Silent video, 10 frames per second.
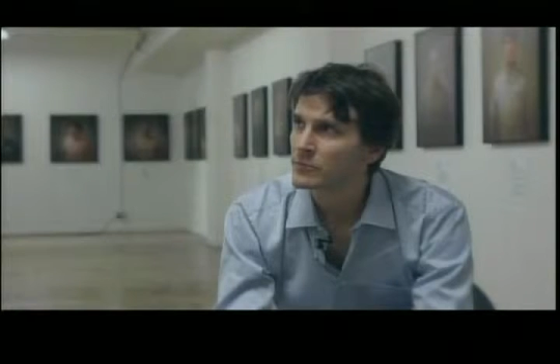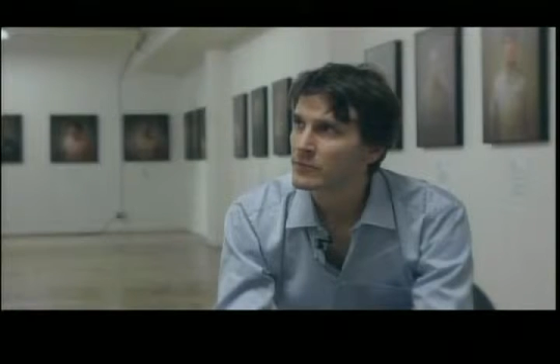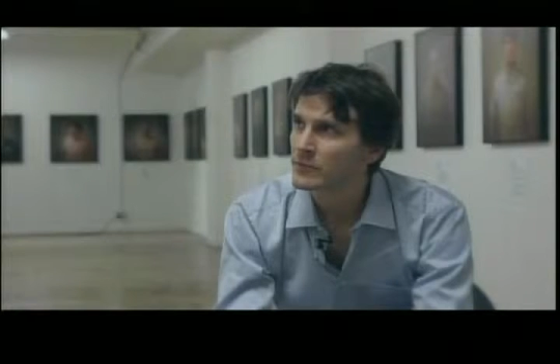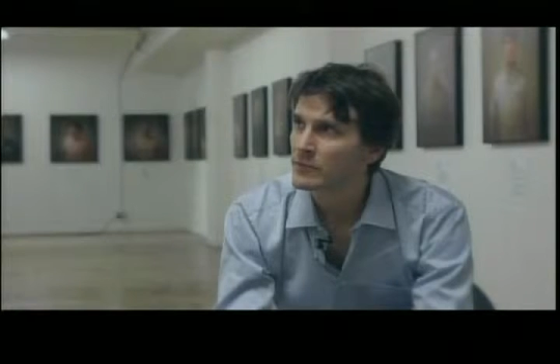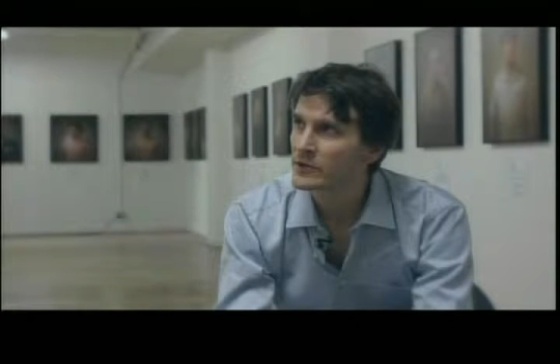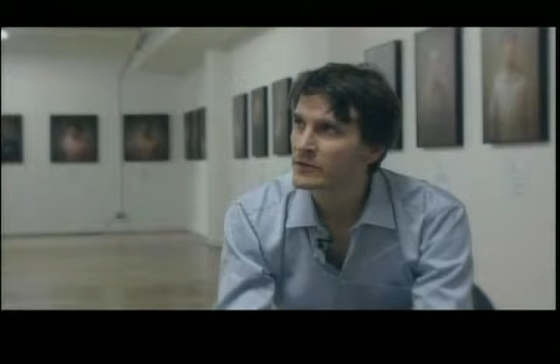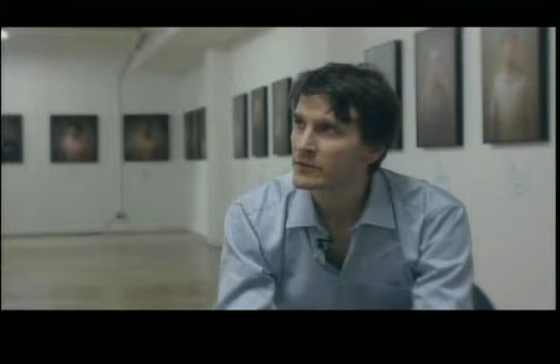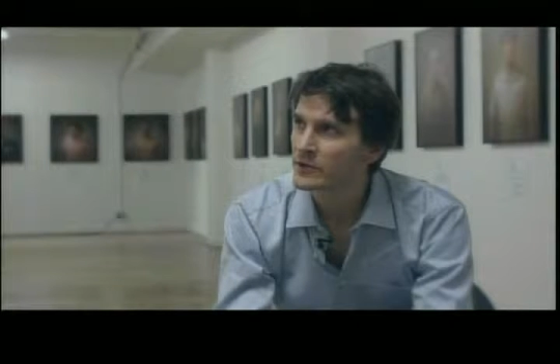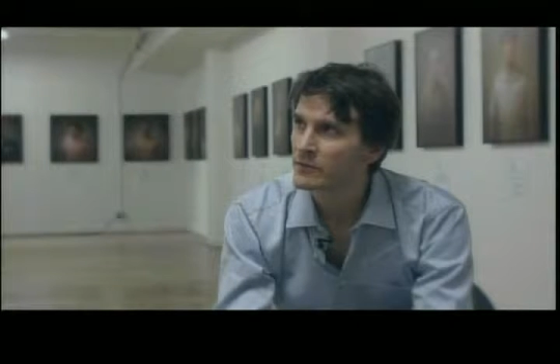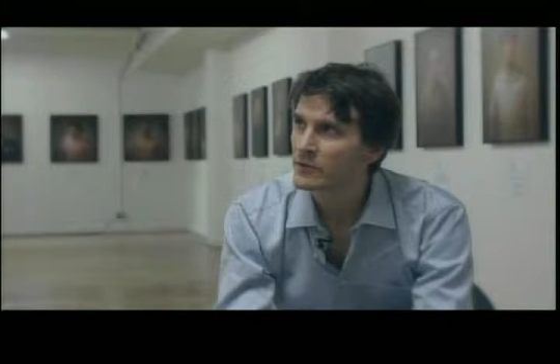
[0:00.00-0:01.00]
the painter
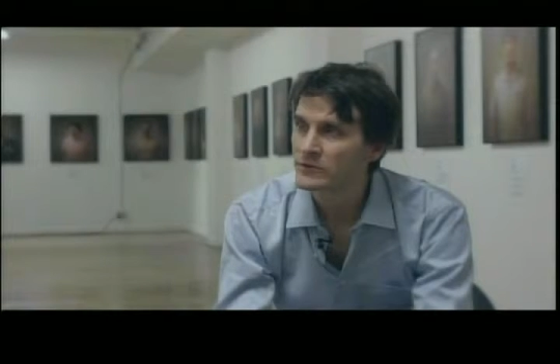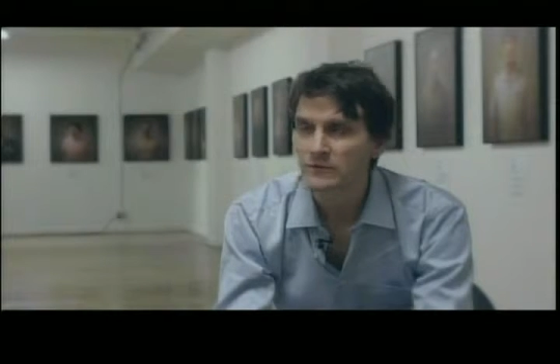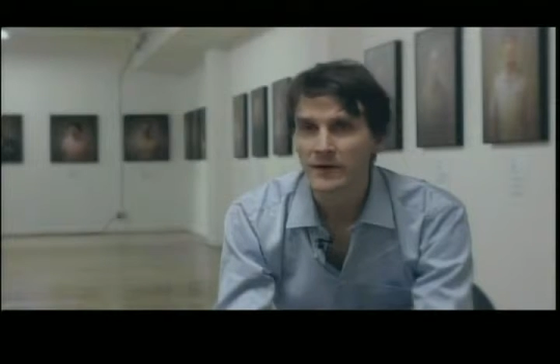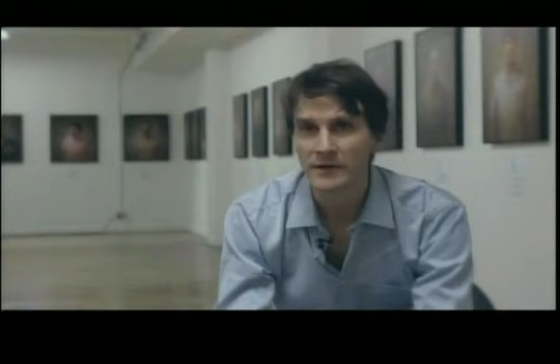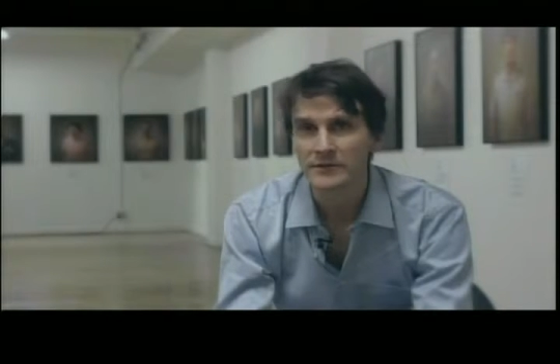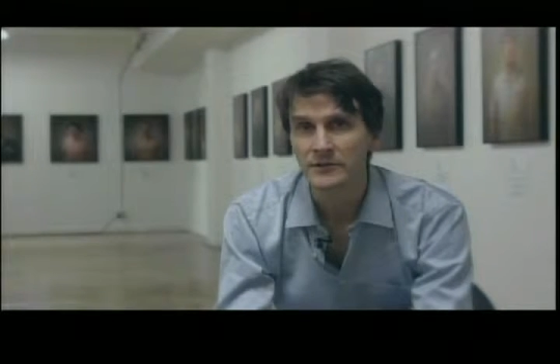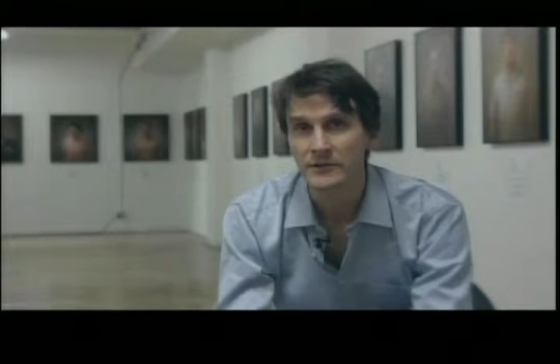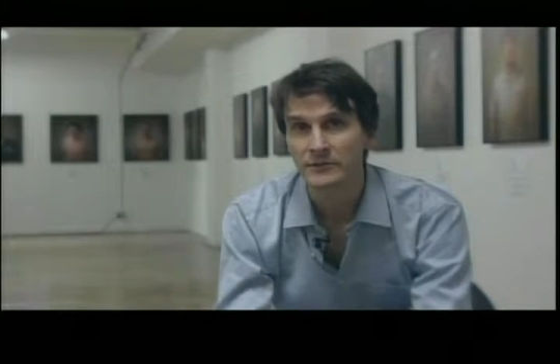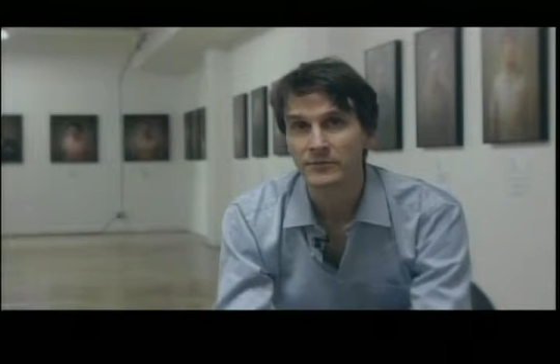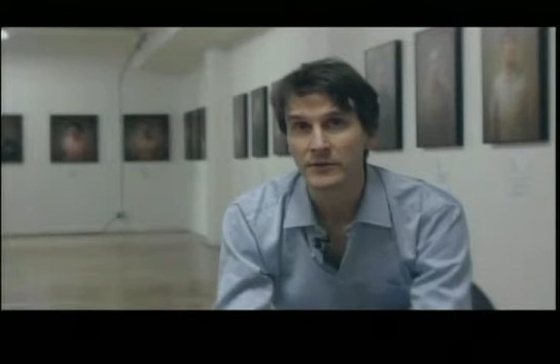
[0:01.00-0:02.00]
that most
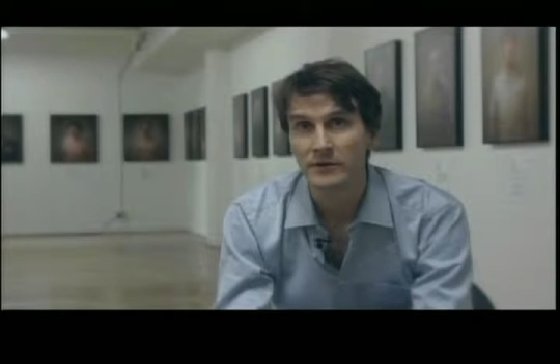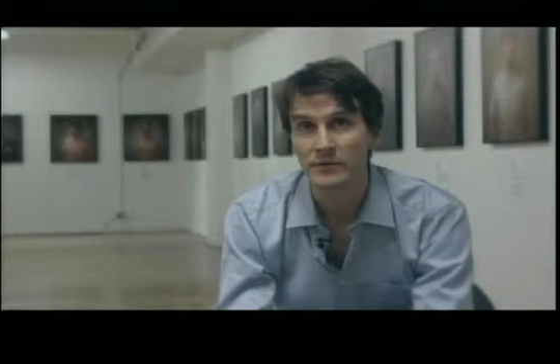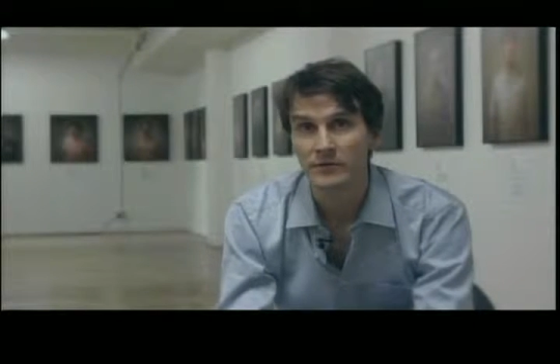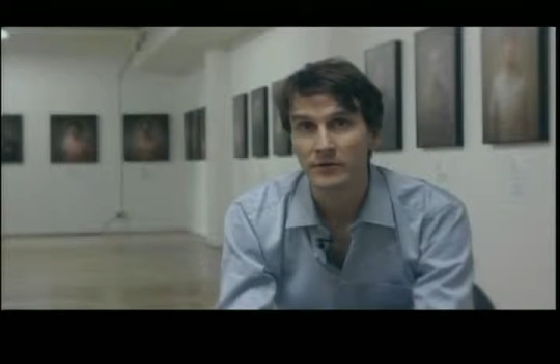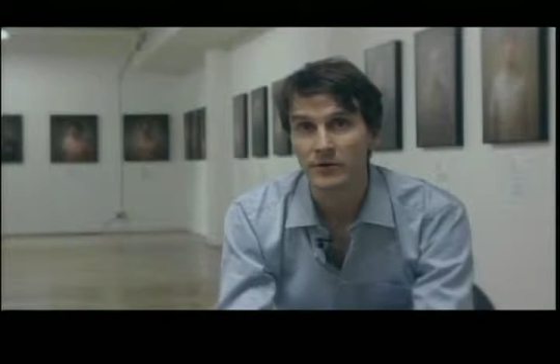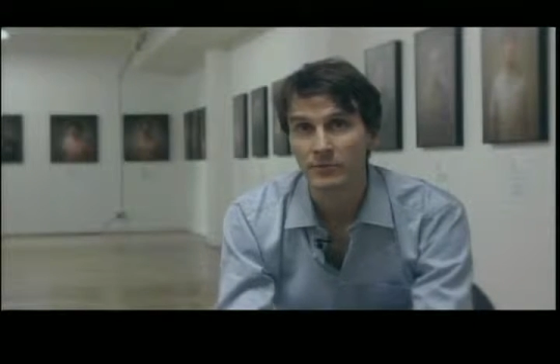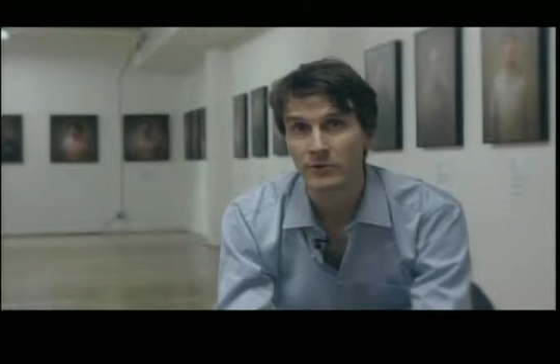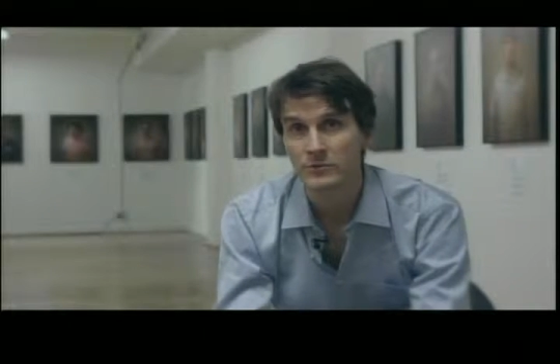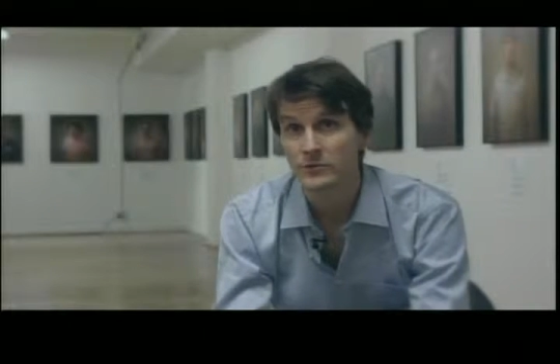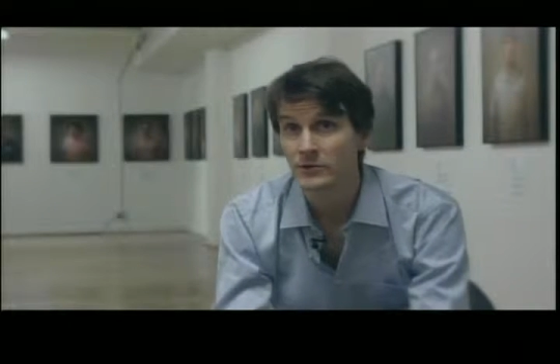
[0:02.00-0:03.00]
fascinates me for
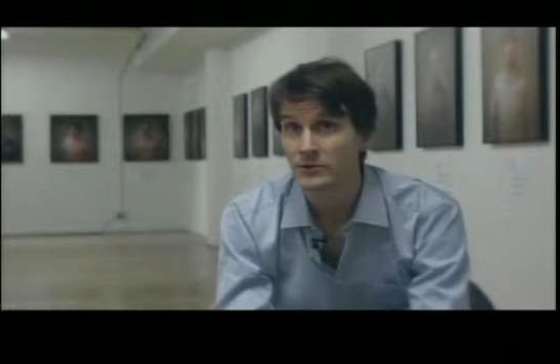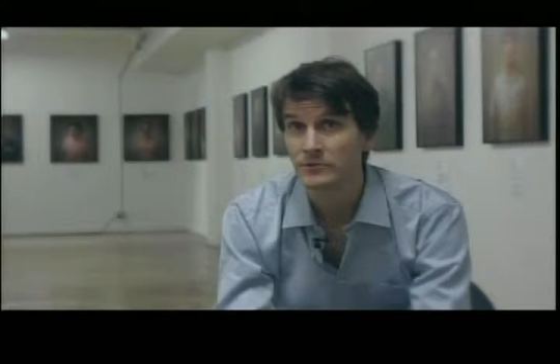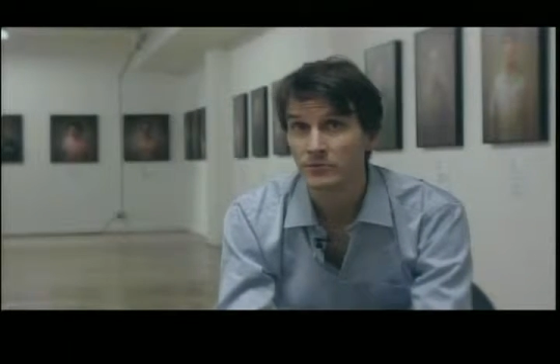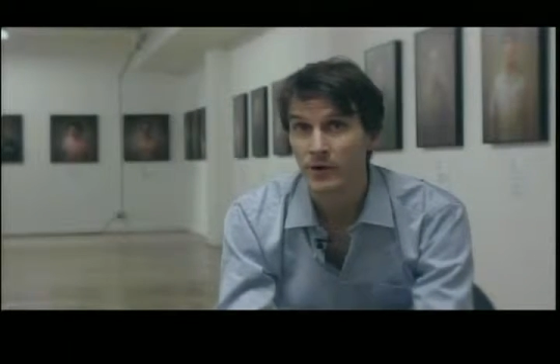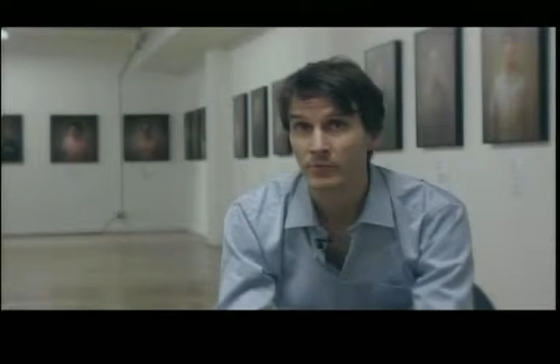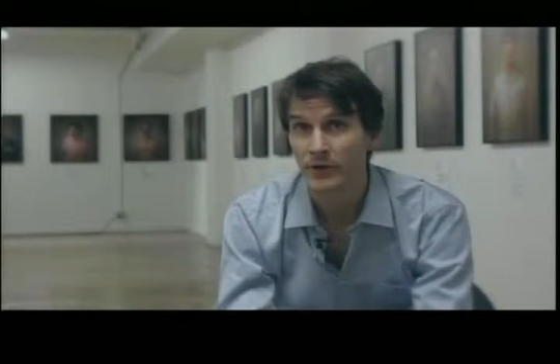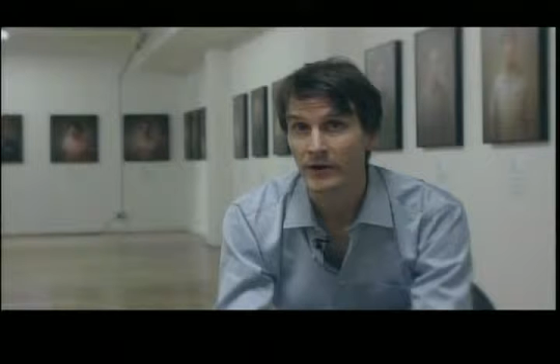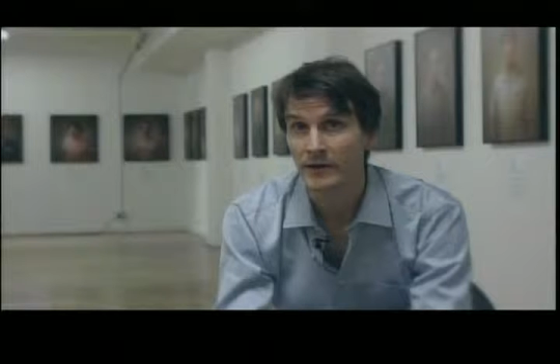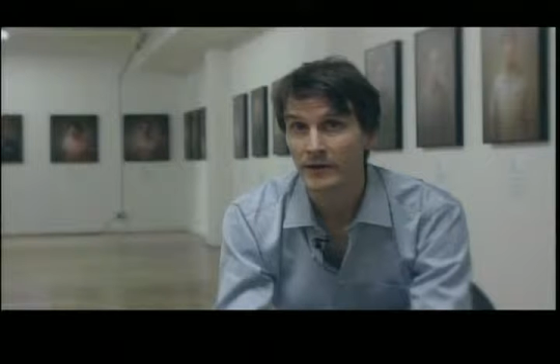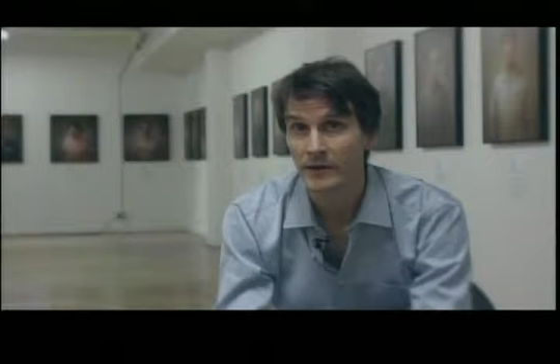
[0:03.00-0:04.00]
portraiture is
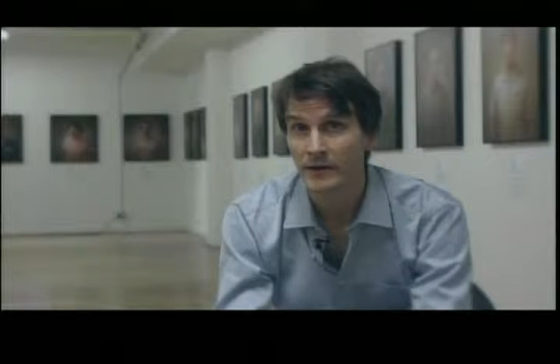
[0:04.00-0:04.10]
Rembrandt.